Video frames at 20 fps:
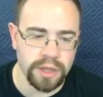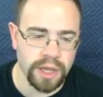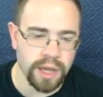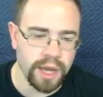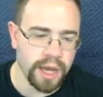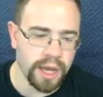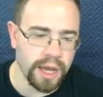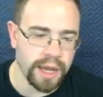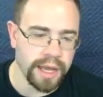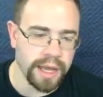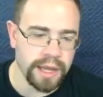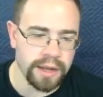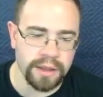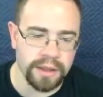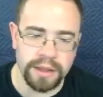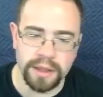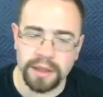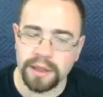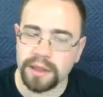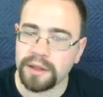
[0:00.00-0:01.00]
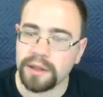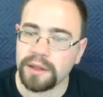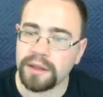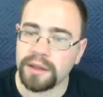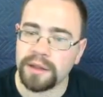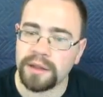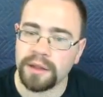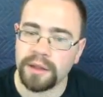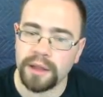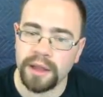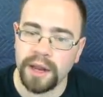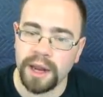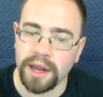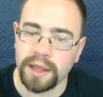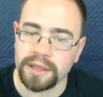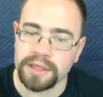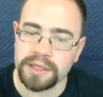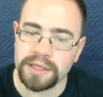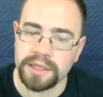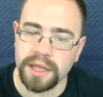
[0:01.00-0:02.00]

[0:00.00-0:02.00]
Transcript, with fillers: the eye out of the, out of the